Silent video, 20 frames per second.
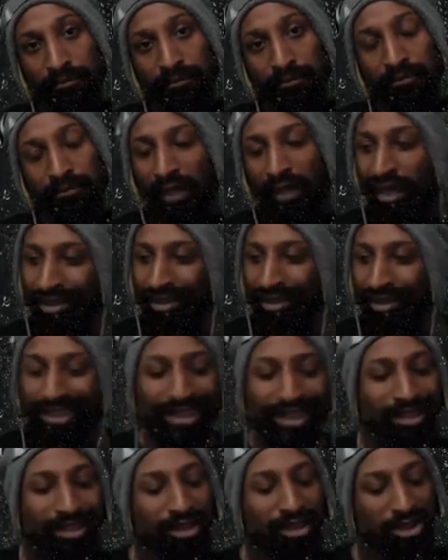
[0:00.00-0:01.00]
Like,
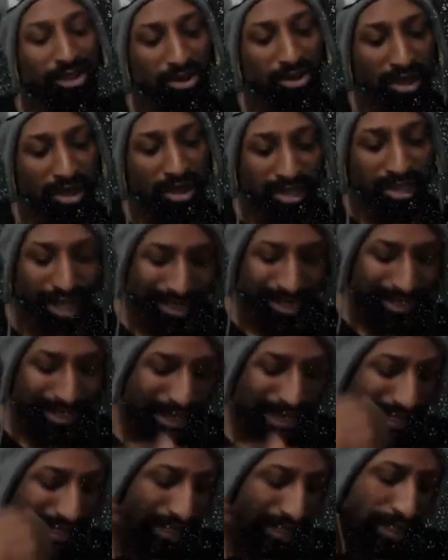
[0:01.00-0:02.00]
you know, it's
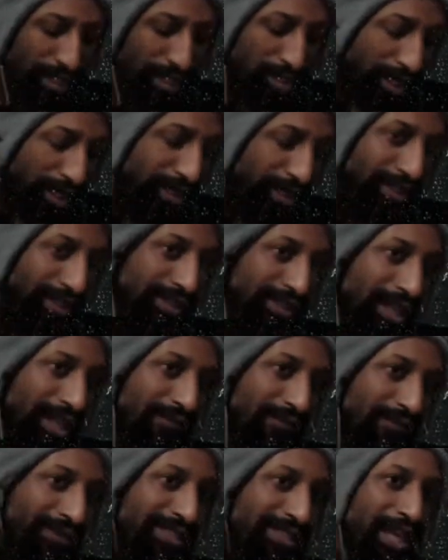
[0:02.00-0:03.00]
easy to look at this
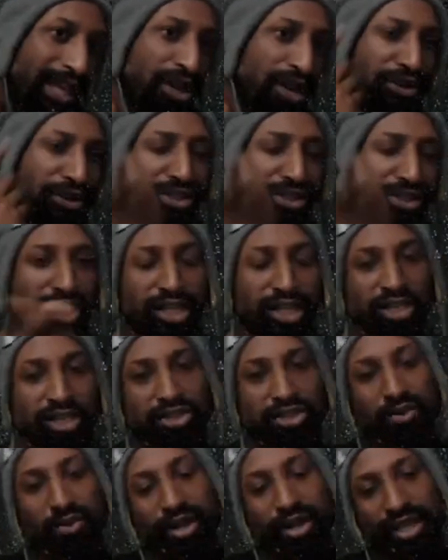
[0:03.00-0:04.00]
stuff and say, oh, the judge is
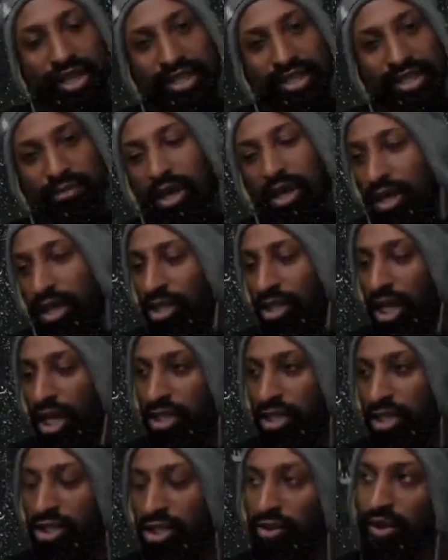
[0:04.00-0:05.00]
doing this to me, the
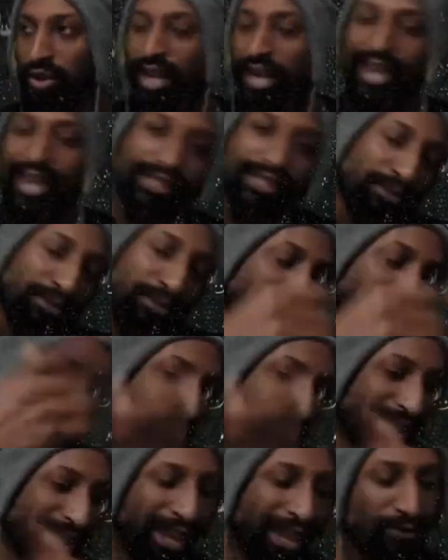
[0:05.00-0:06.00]
judge is doing that to me,
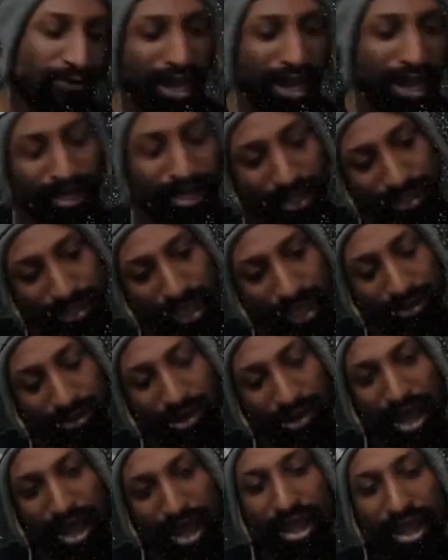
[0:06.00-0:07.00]
this ain't right, this ain't
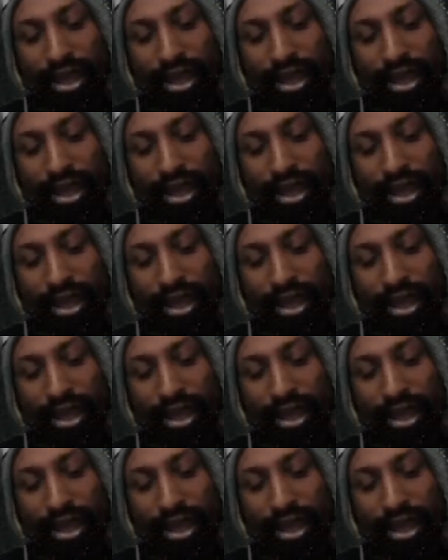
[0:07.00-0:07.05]
right.